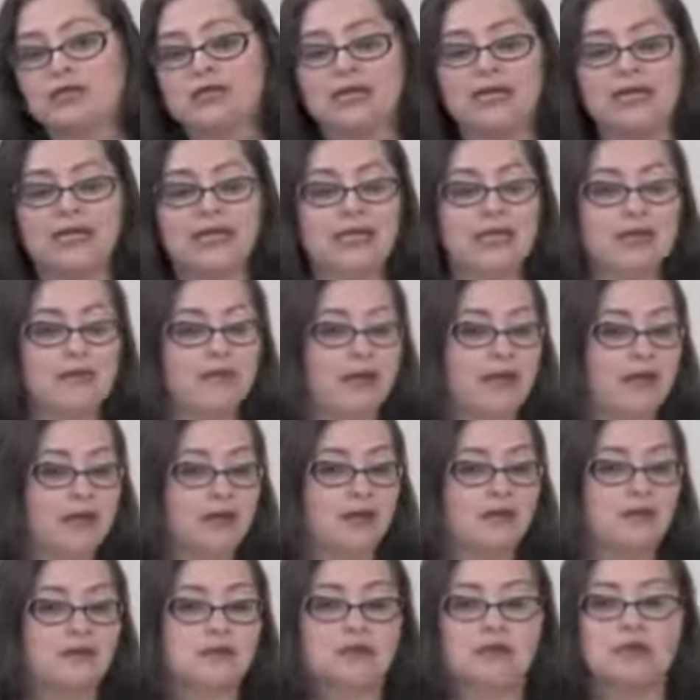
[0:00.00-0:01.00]
and
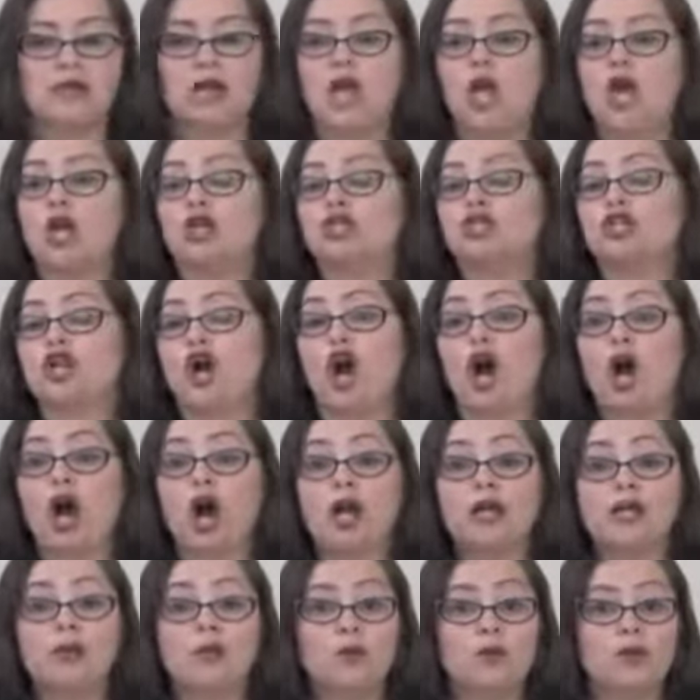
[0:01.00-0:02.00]
emails and
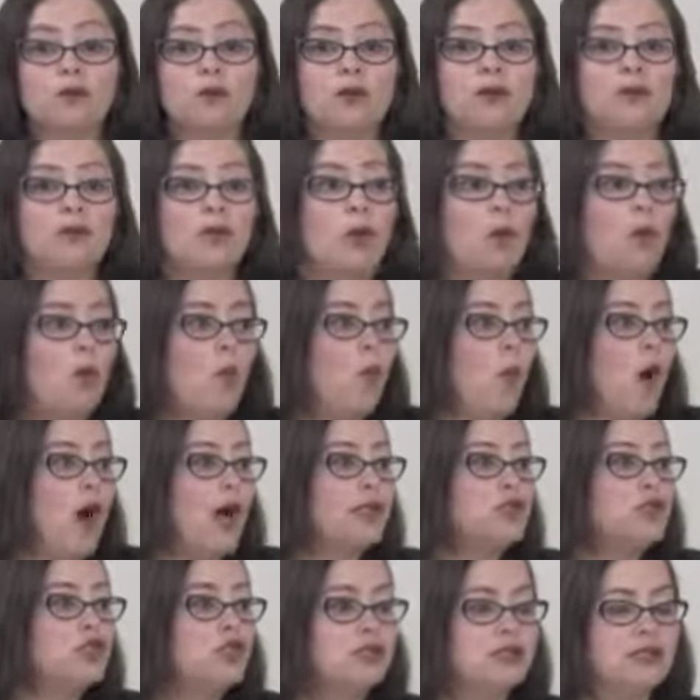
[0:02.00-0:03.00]
talking with people and
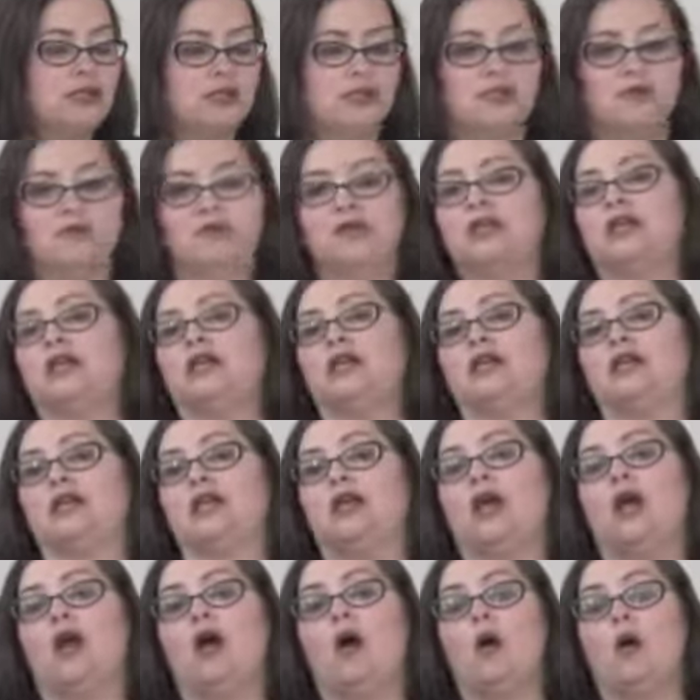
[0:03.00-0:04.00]
watching TV
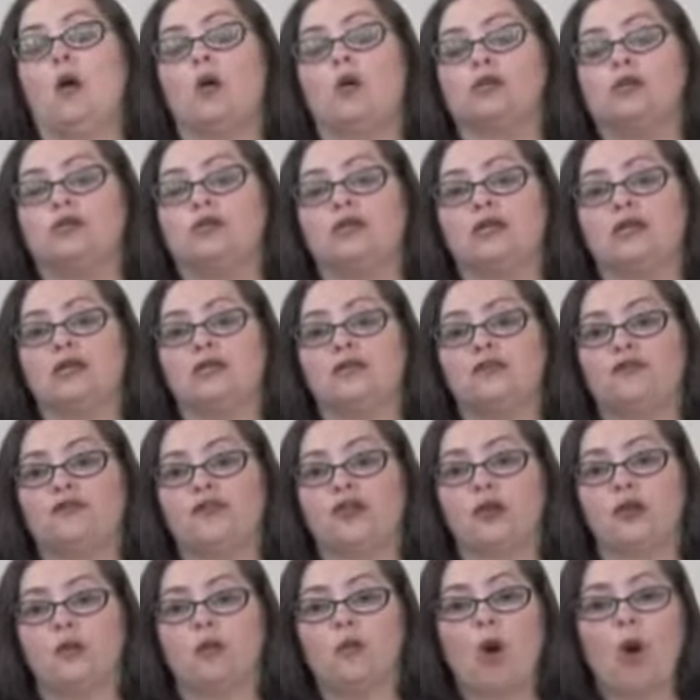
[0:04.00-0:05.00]
or seeing a
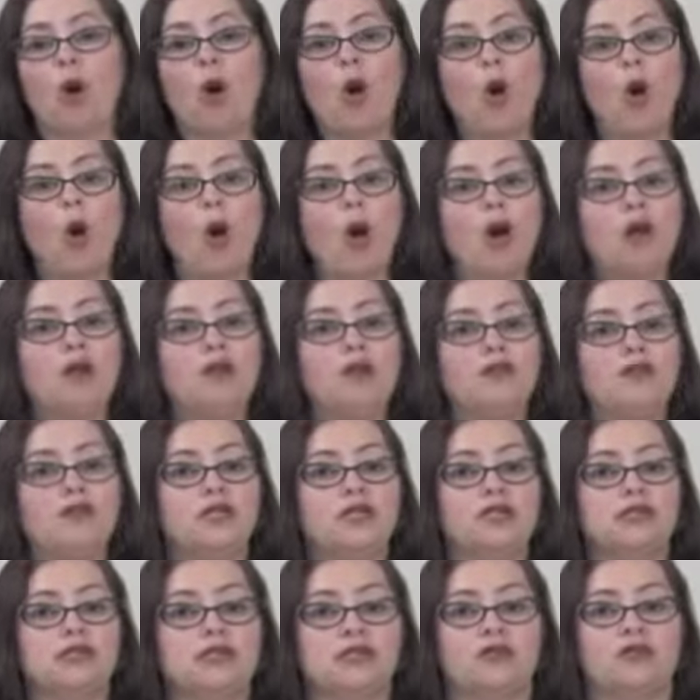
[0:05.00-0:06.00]
film, all of
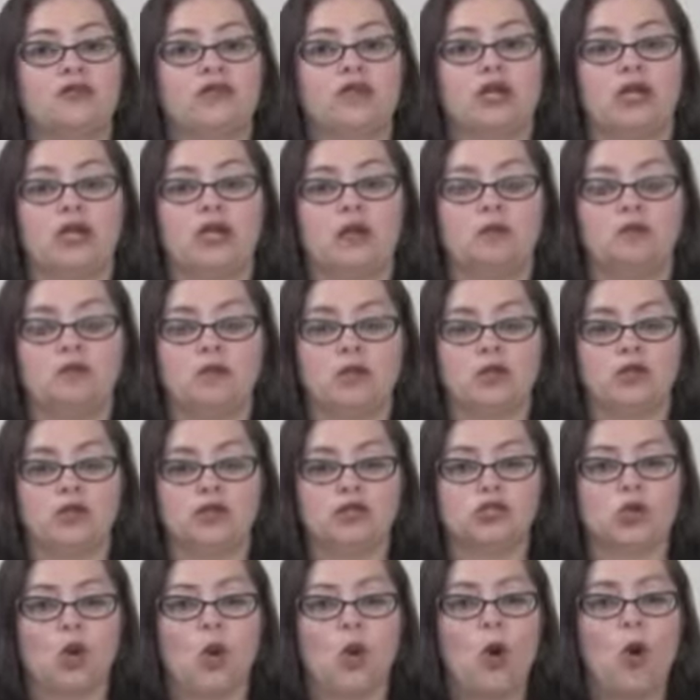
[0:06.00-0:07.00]
these different
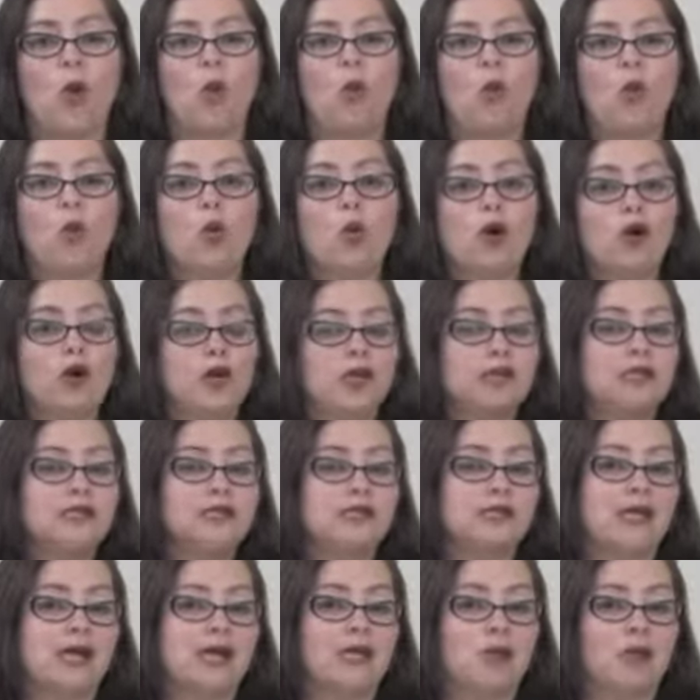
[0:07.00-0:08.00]
inputs work
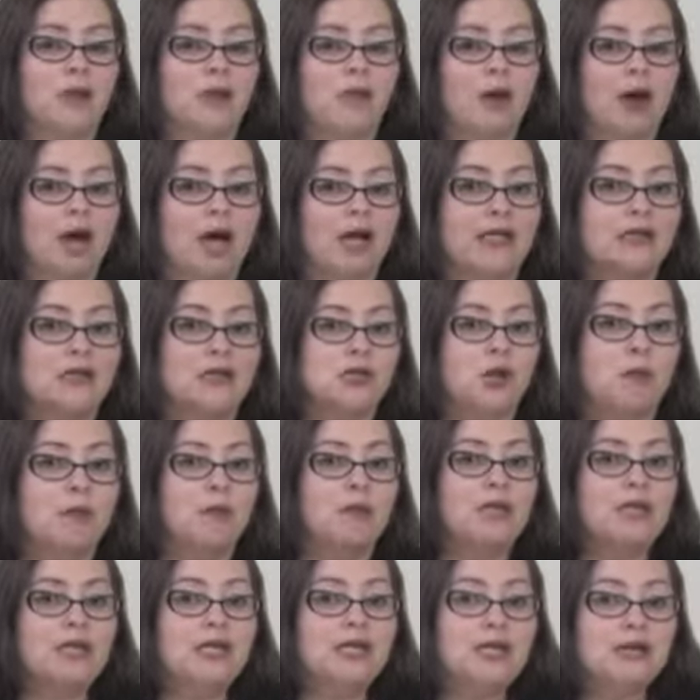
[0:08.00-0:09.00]
inside our minds, are
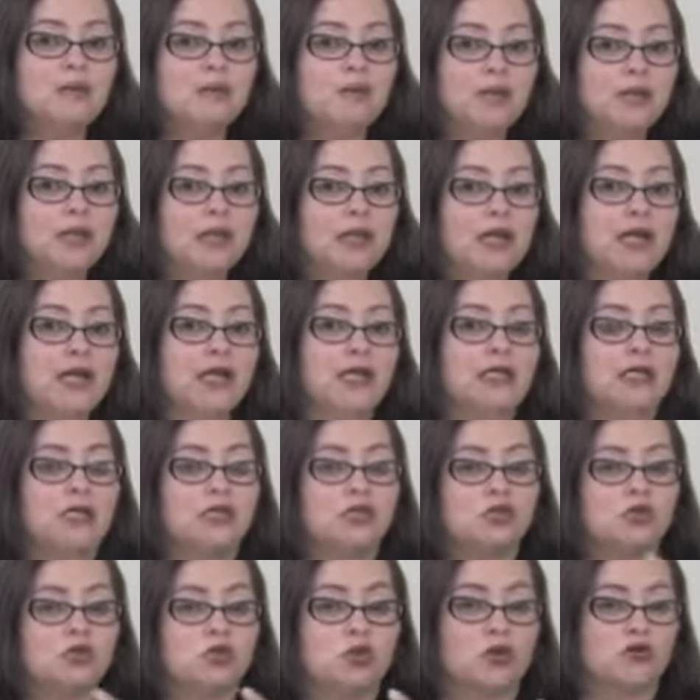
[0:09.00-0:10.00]
manipulated
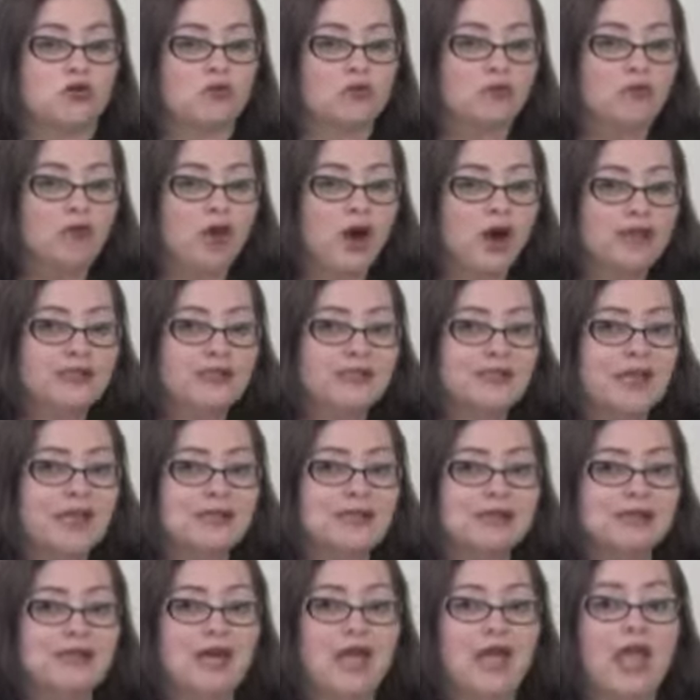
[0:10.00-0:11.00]
and sort of
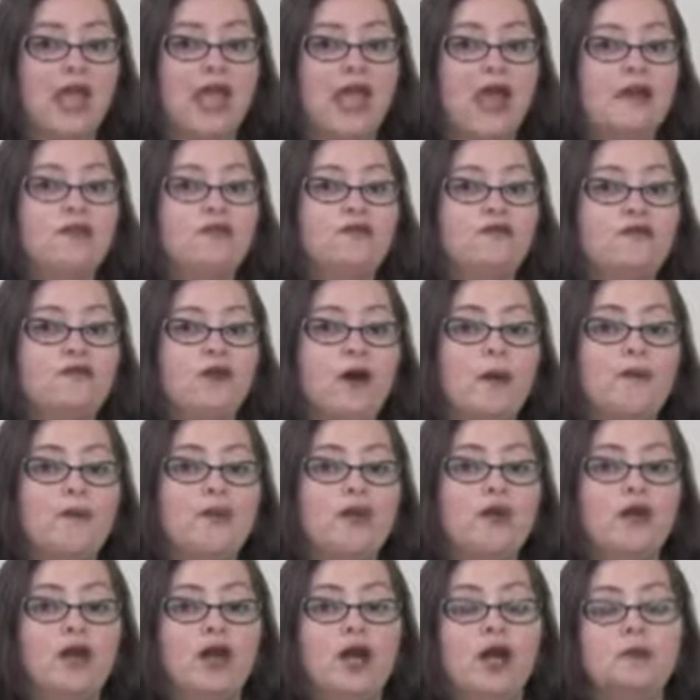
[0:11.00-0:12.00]
processed, and from
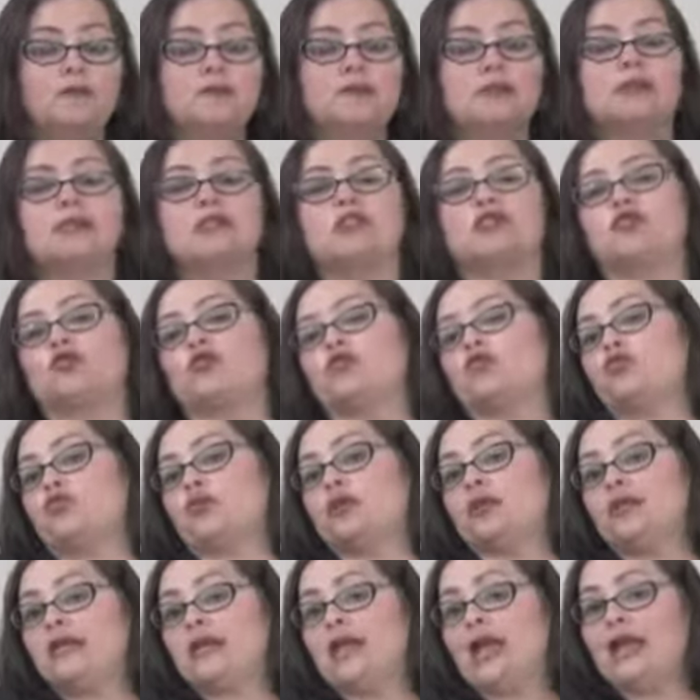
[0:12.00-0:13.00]
there comes this
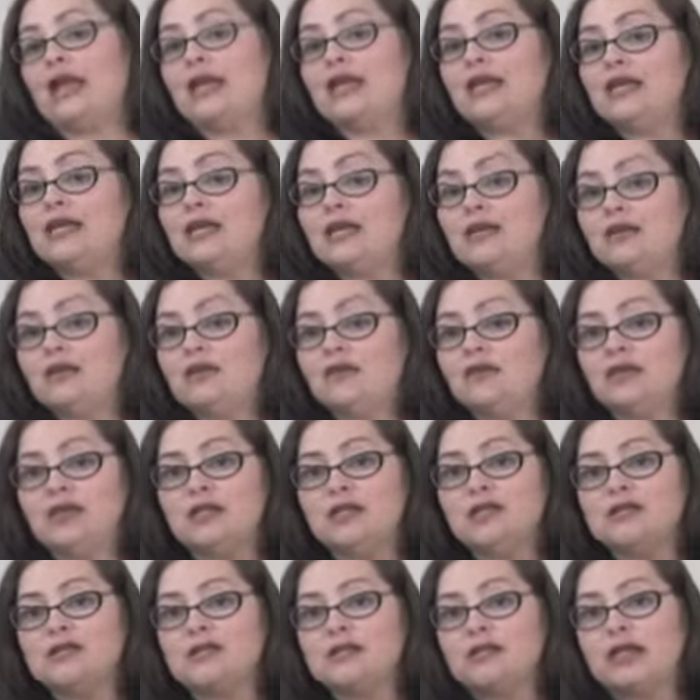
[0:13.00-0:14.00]
creative
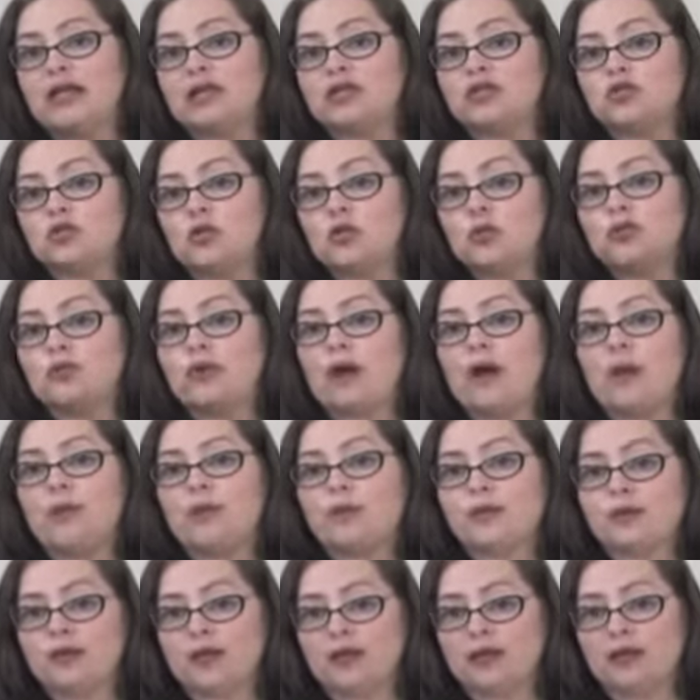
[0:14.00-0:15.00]
intellectual
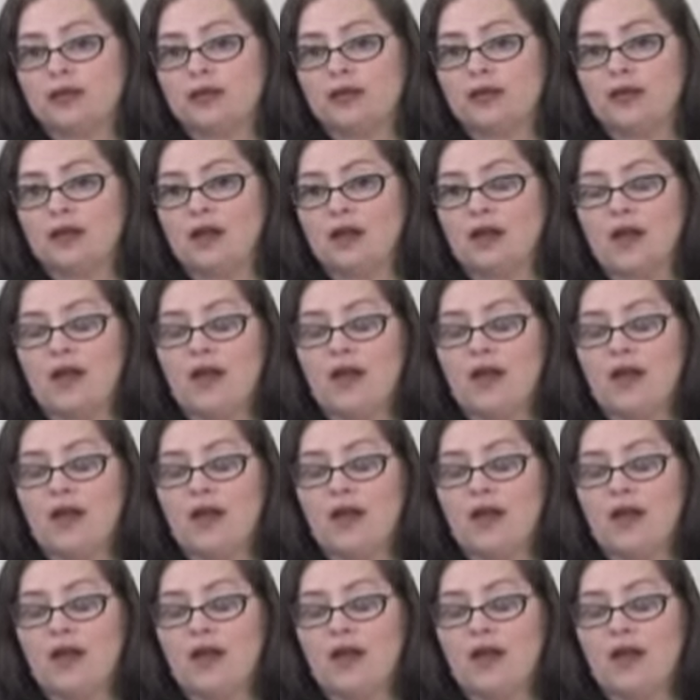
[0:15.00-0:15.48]
property